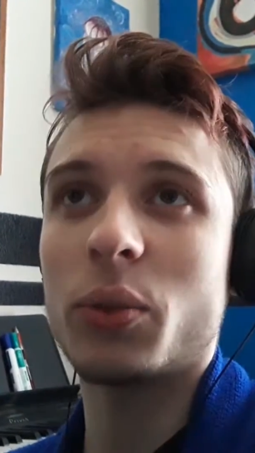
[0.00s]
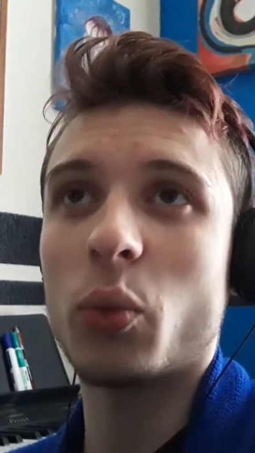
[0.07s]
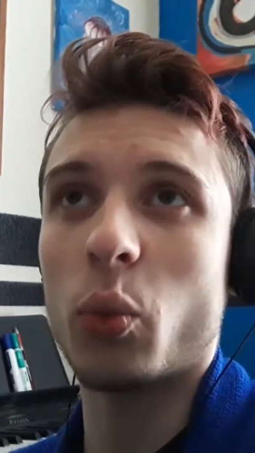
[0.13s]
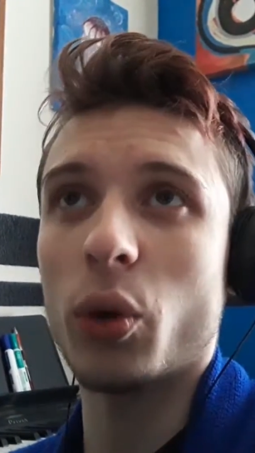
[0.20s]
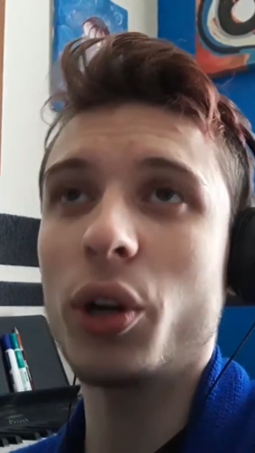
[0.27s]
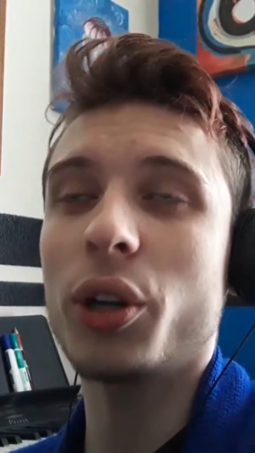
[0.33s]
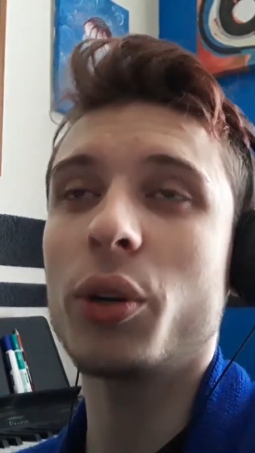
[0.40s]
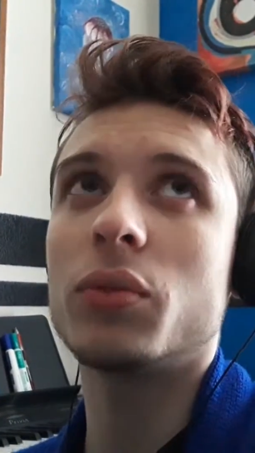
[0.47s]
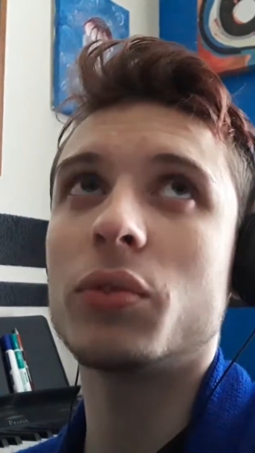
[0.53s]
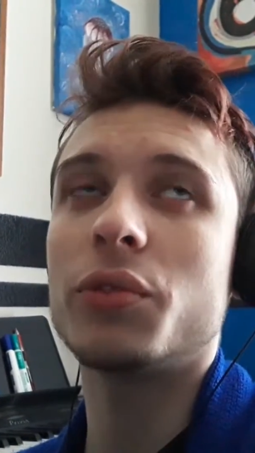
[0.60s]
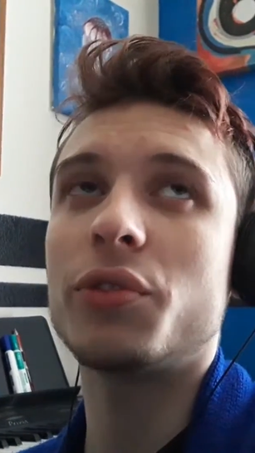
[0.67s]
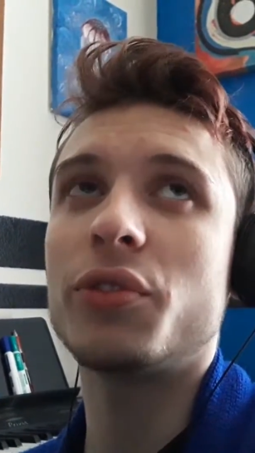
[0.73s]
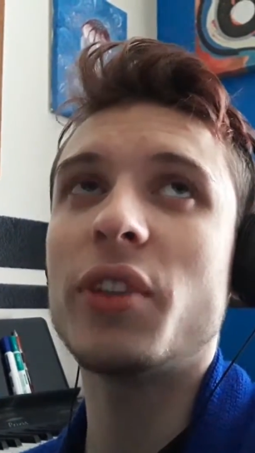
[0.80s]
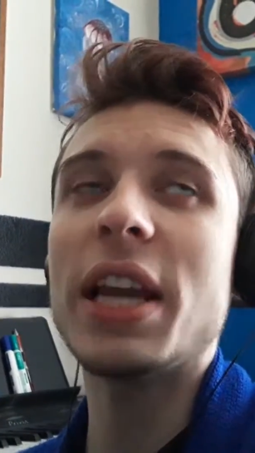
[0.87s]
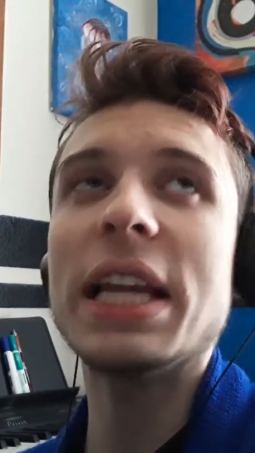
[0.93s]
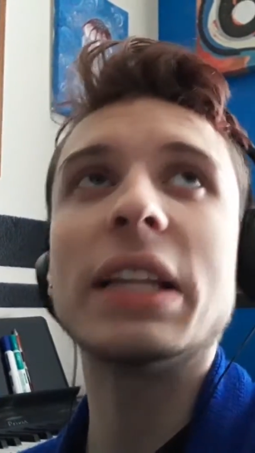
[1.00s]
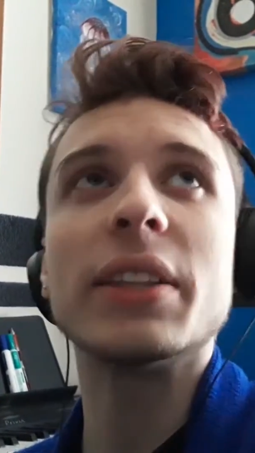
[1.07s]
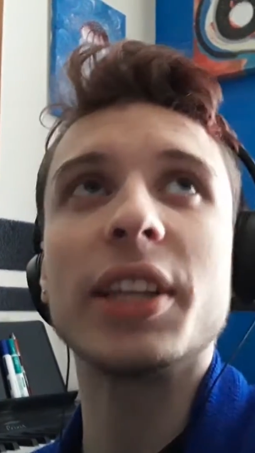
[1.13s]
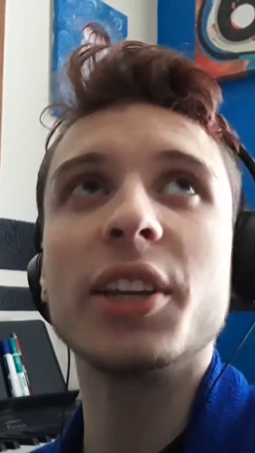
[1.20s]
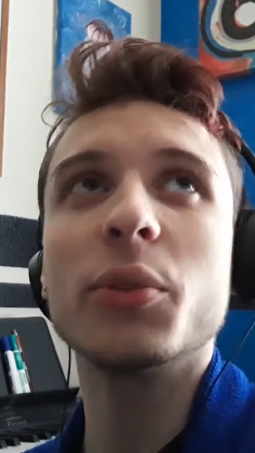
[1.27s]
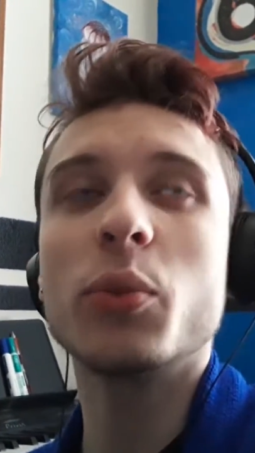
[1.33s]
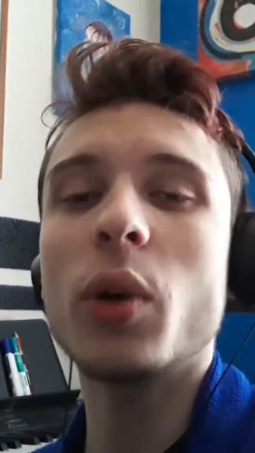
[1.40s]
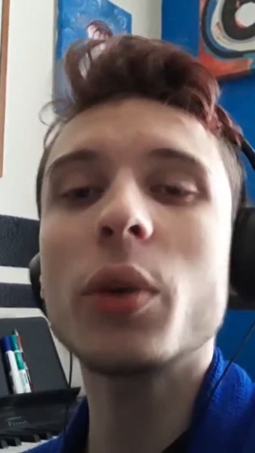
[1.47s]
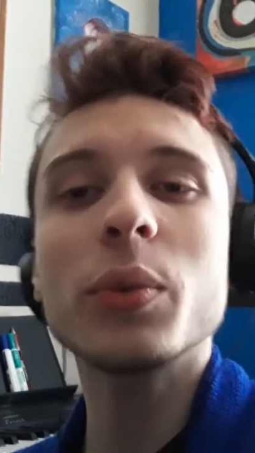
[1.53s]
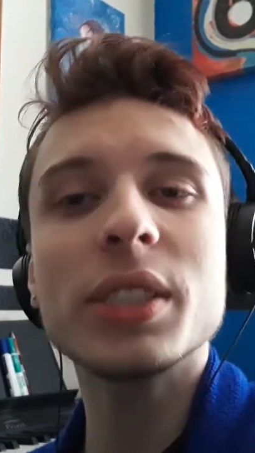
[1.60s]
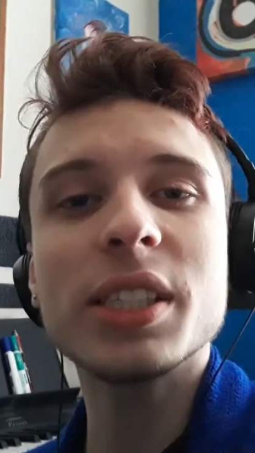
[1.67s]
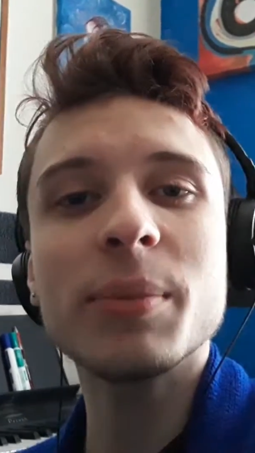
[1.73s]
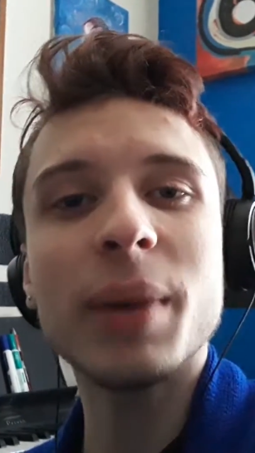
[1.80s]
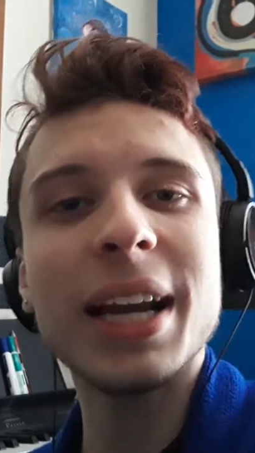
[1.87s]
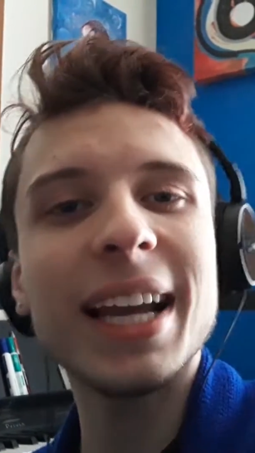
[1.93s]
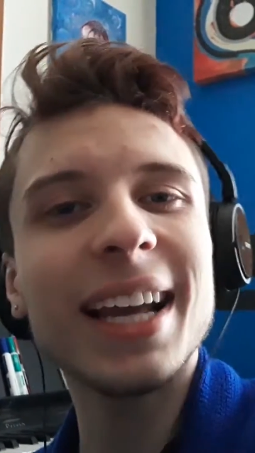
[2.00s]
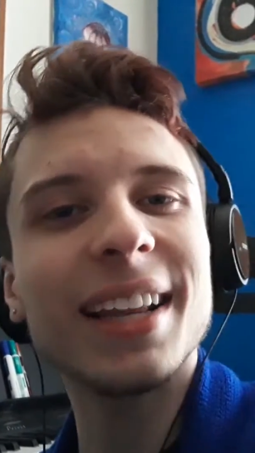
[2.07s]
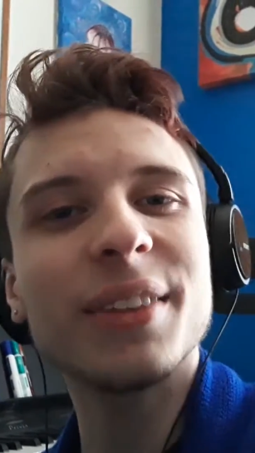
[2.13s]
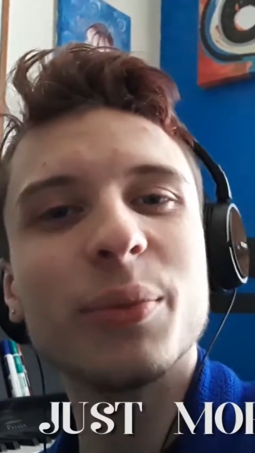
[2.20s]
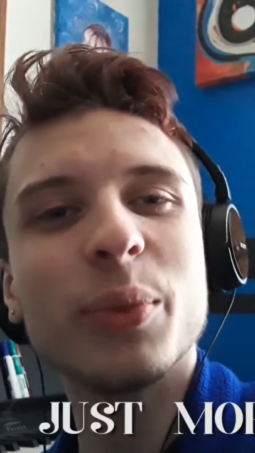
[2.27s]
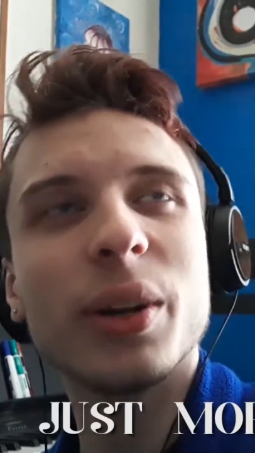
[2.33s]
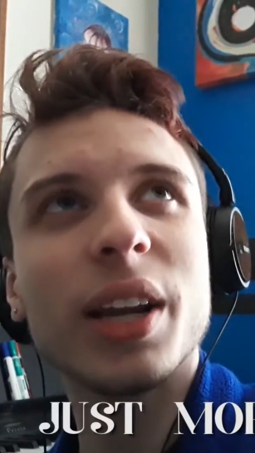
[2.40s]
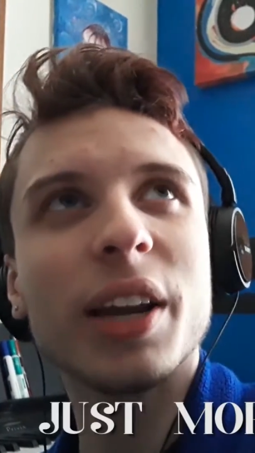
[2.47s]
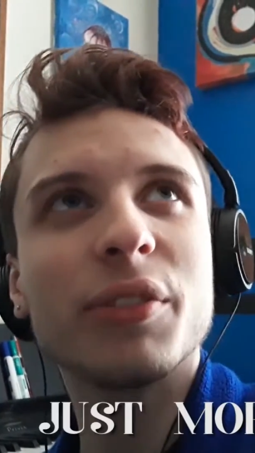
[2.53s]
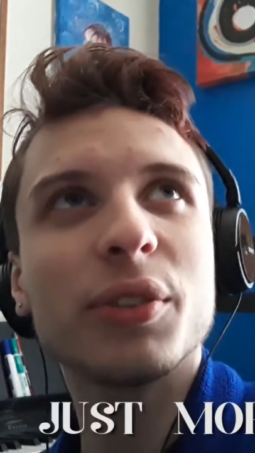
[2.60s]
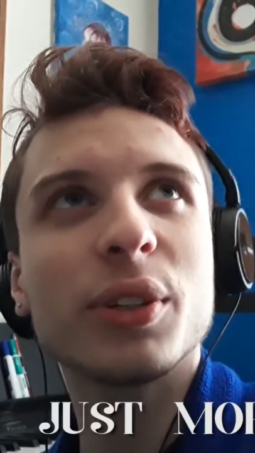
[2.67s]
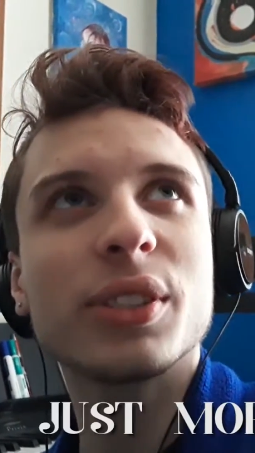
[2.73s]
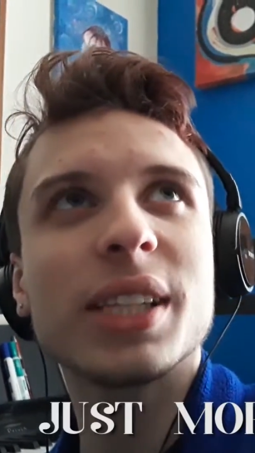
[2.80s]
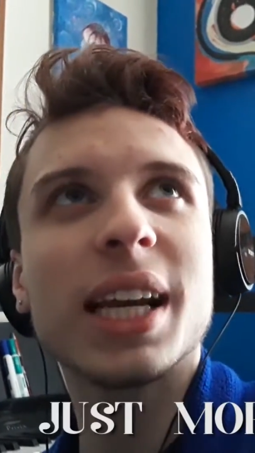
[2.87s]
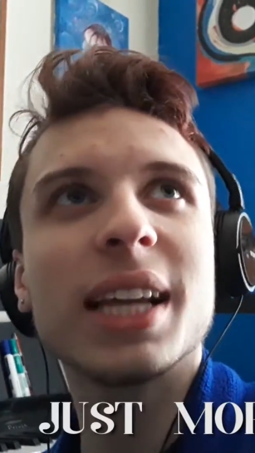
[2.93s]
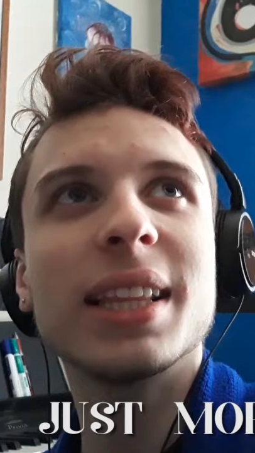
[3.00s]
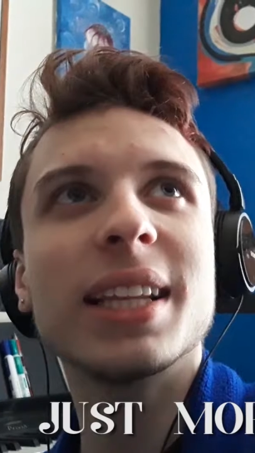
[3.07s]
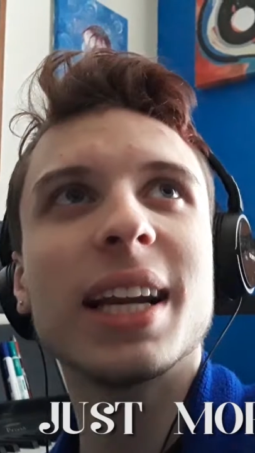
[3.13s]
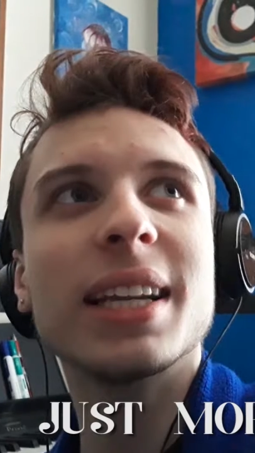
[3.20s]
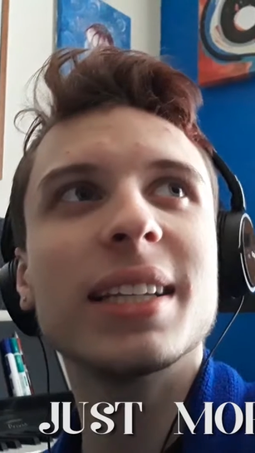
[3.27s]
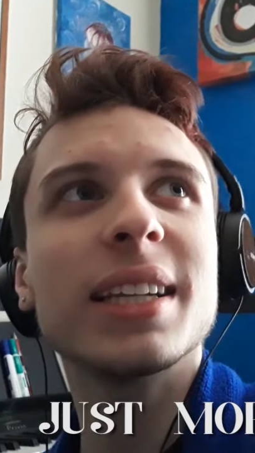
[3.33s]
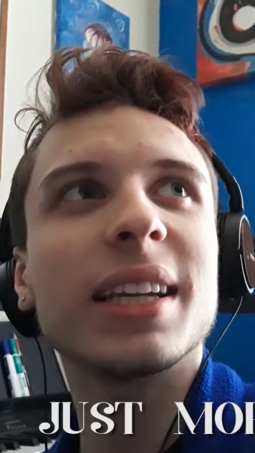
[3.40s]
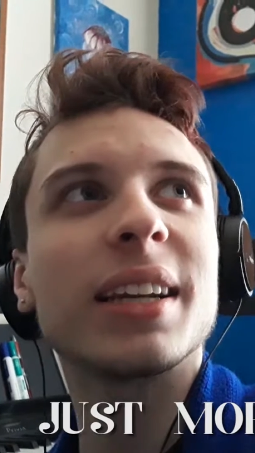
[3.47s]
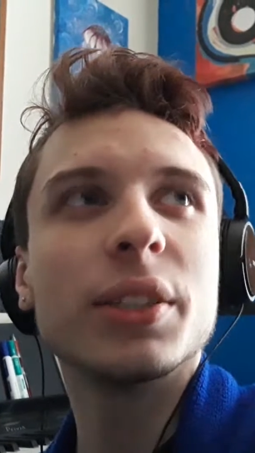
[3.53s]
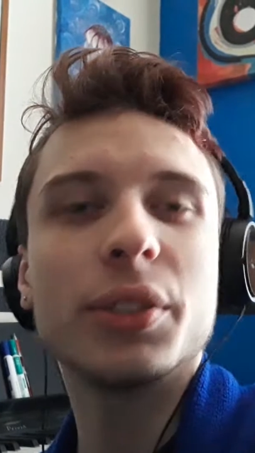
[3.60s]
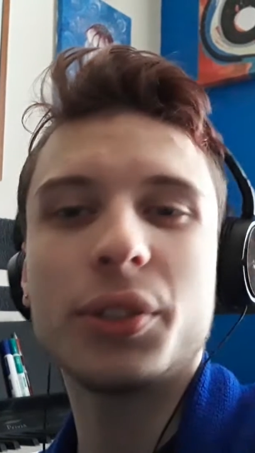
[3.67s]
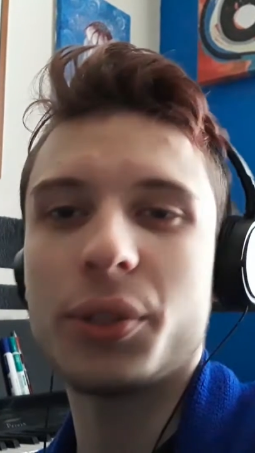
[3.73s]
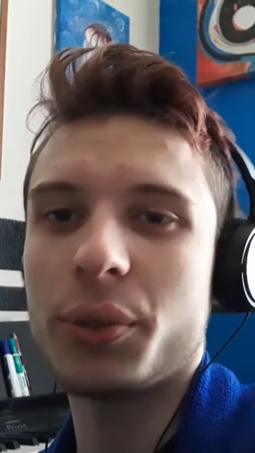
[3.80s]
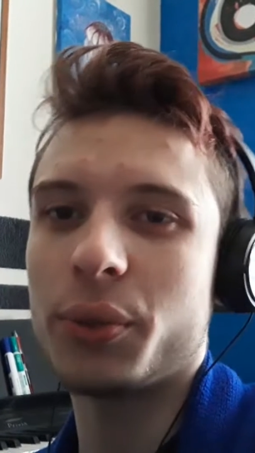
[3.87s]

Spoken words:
were vaguely what was in my head when I first had the idea to